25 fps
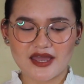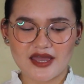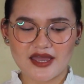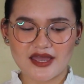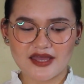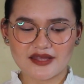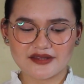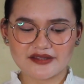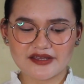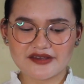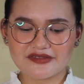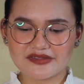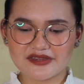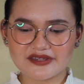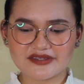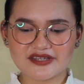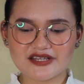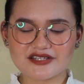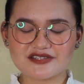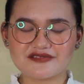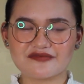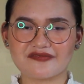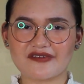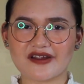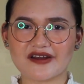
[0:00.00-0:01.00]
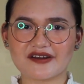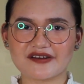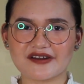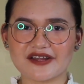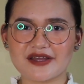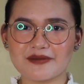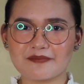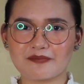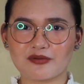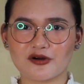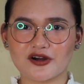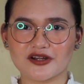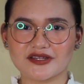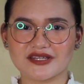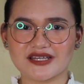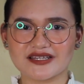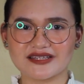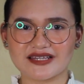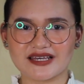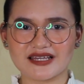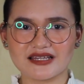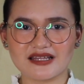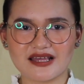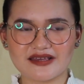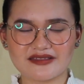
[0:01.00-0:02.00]
And I think that's very
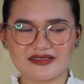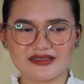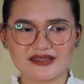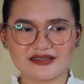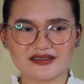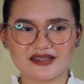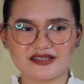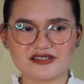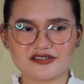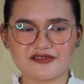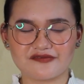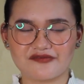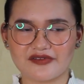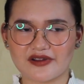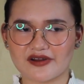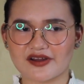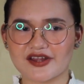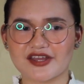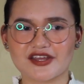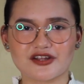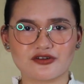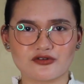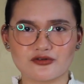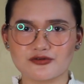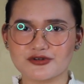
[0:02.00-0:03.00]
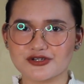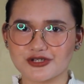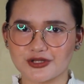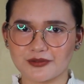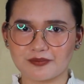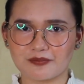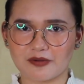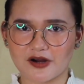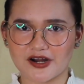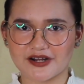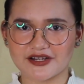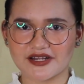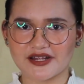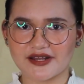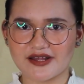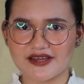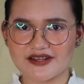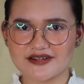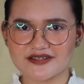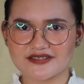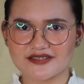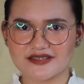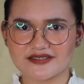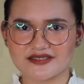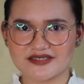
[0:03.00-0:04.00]
important, and I think that's a very crucial part in
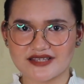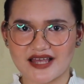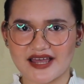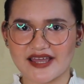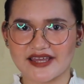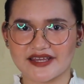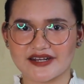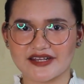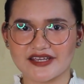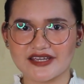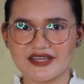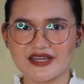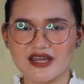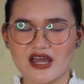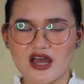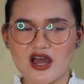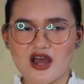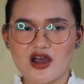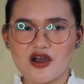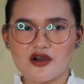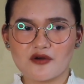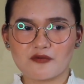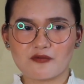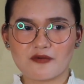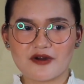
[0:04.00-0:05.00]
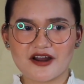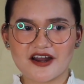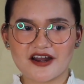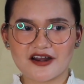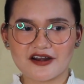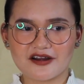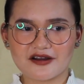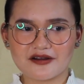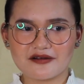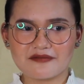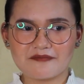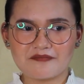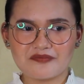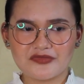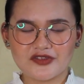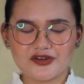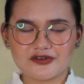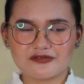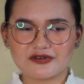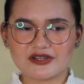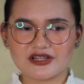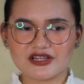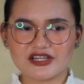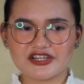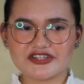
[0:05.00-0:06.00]
our society where
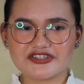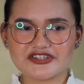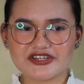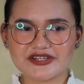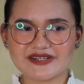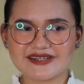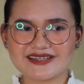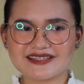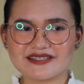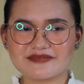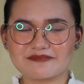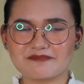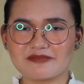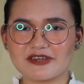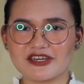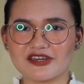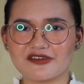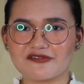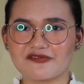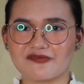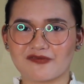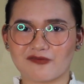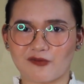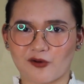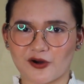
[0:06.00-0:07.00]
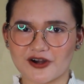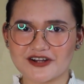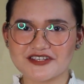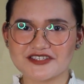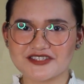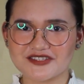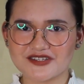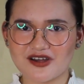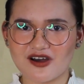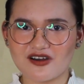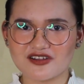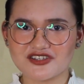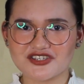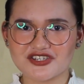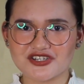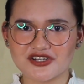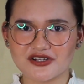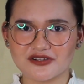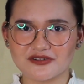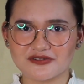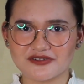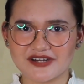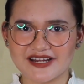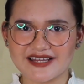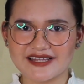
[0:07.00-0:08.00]
religion is being forced on
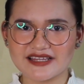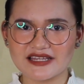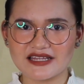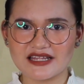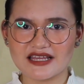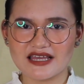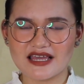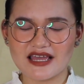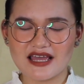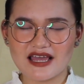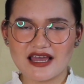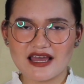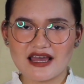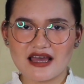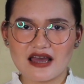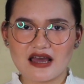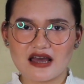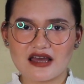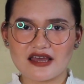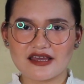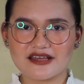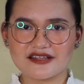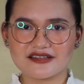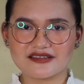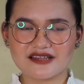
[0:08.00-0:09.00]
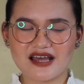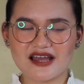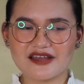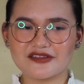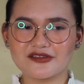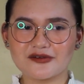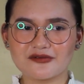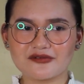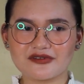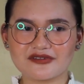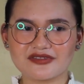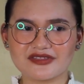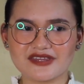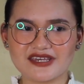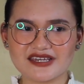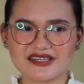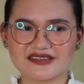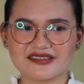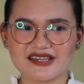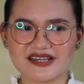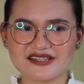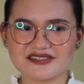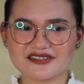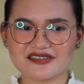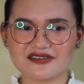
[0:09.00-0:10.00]
children. And I don't
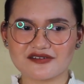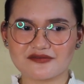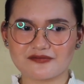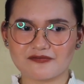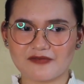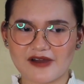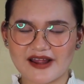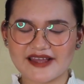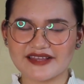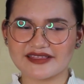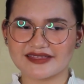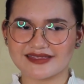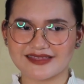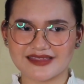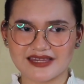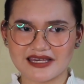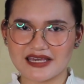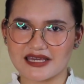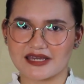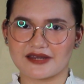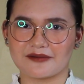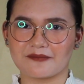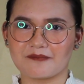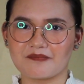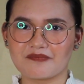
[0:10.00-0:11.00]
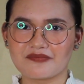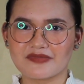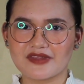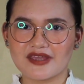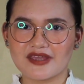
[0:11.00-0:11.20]
think that's a right thing.